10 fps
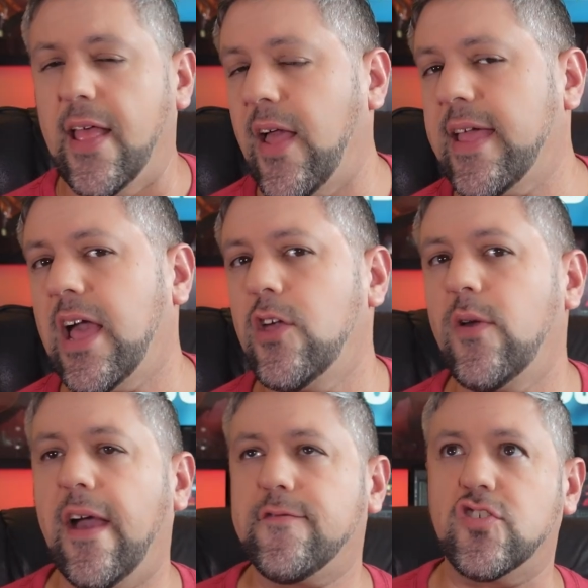I like how
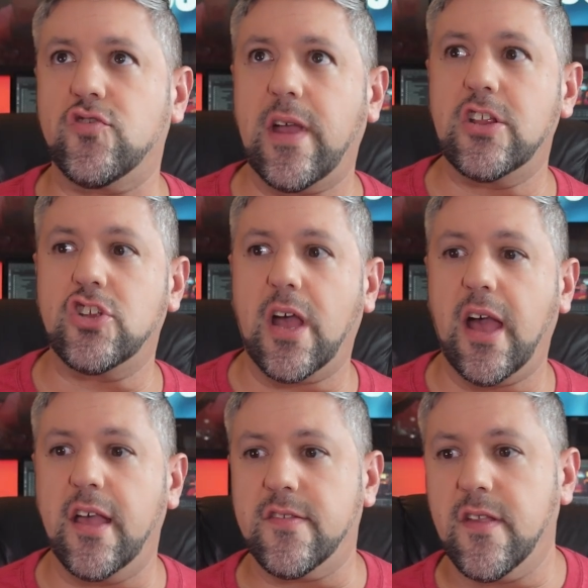you have to
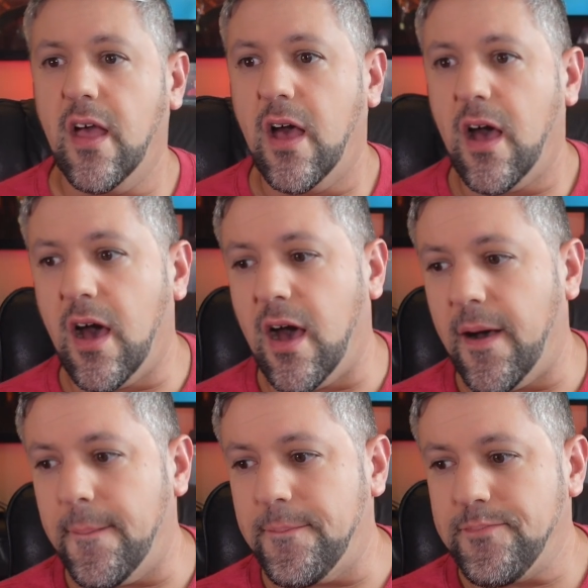strategize.
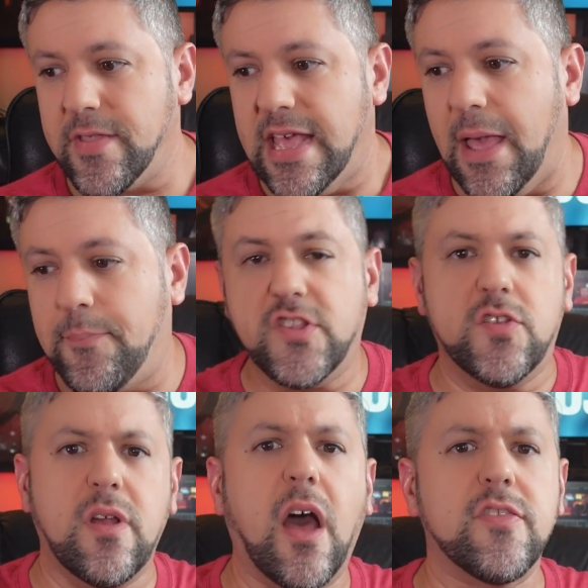It
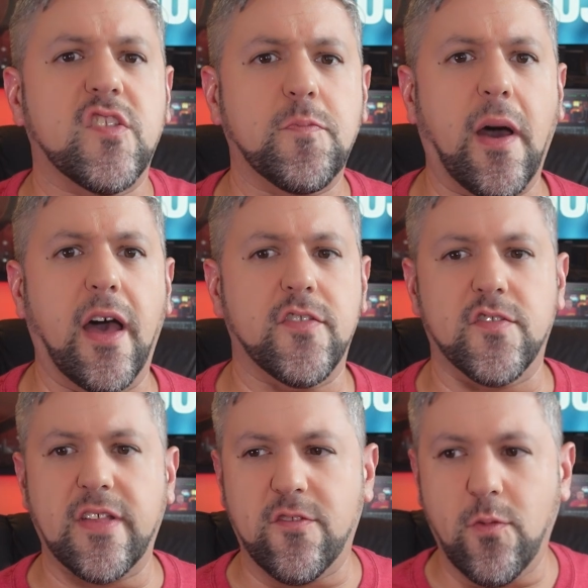puts you on the spot.
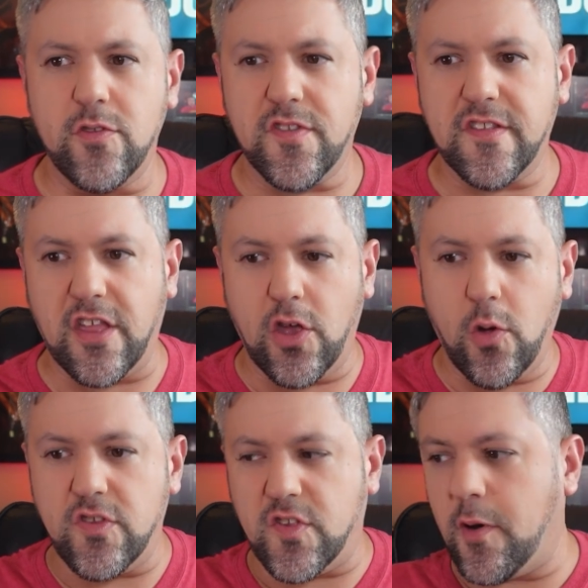So it's one of those things, like you
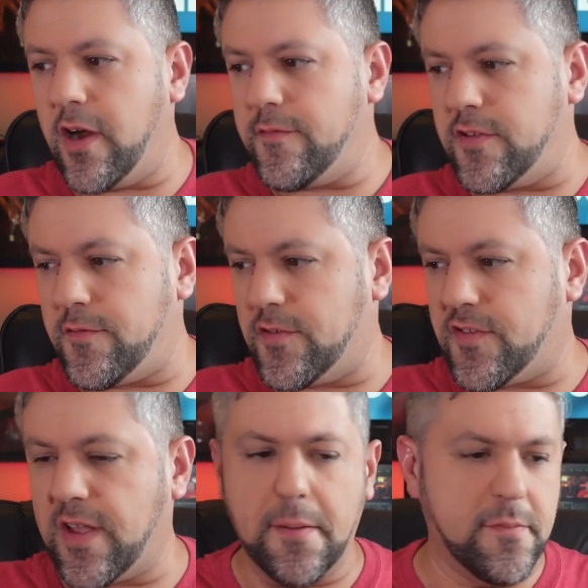go into sparring for the
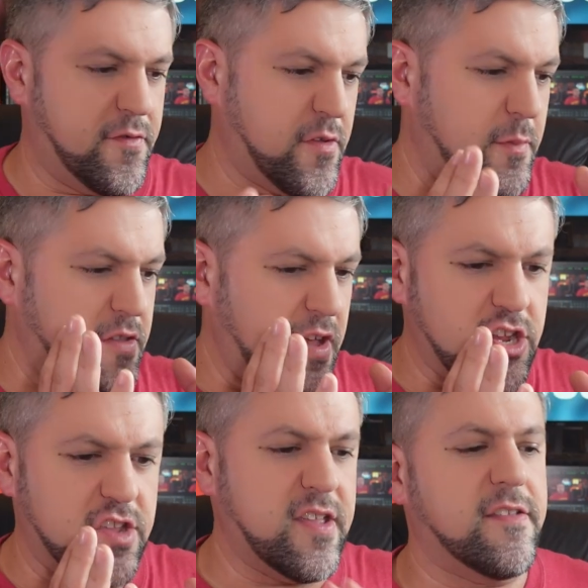first time. If somebody
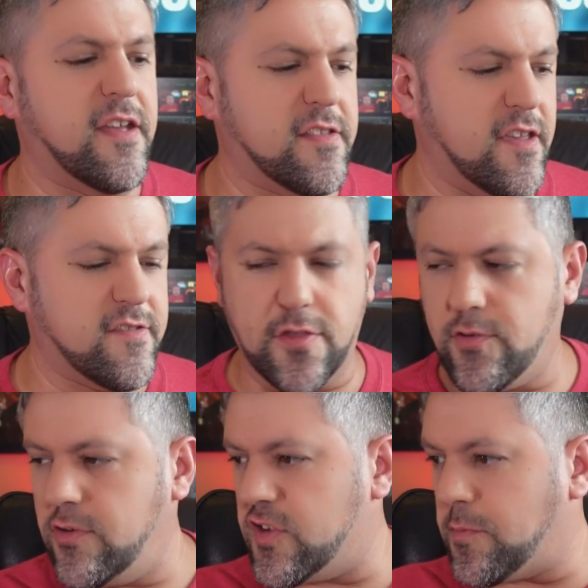taught you 10 techniques and they
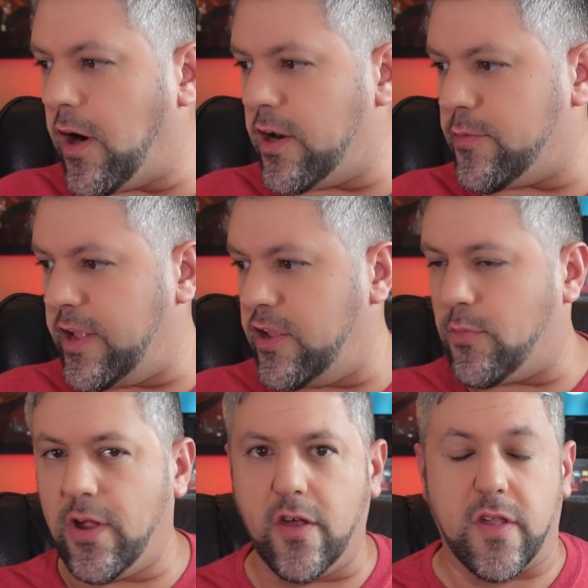threw you in a sparring ring,
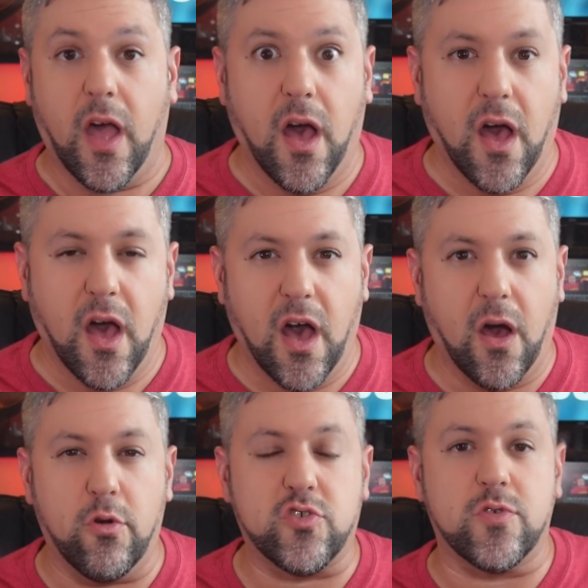your brain goes,
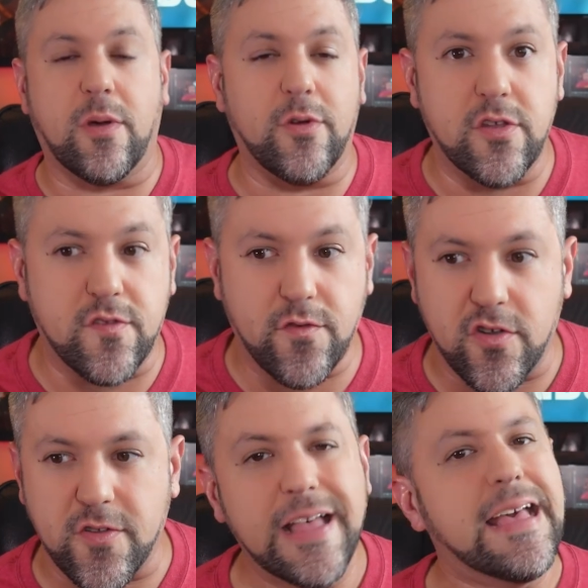which one do I want to use
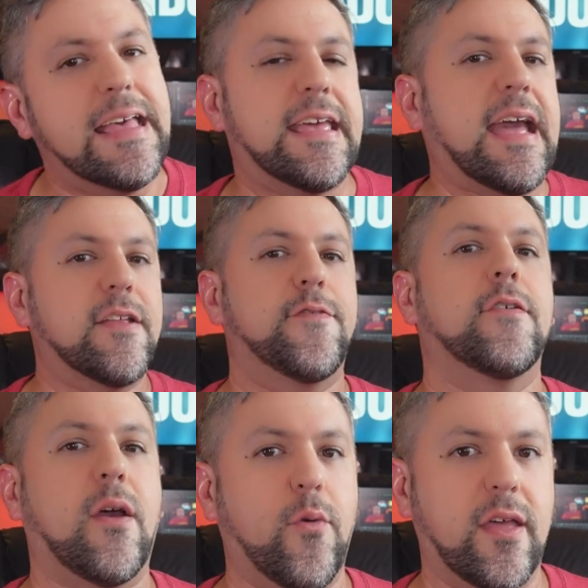first? You kind of
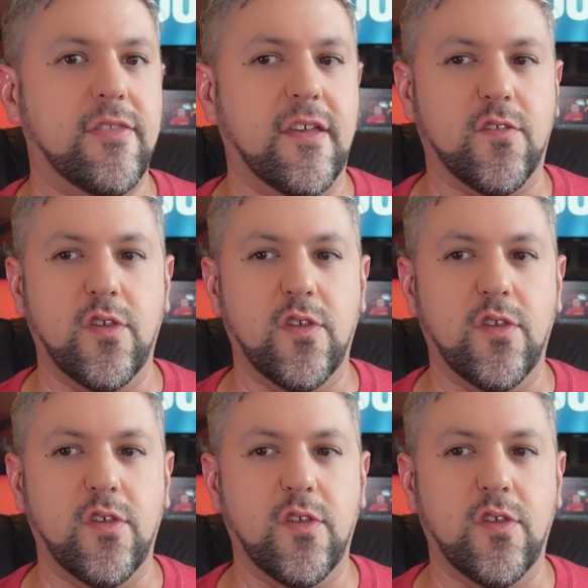feel that way in this.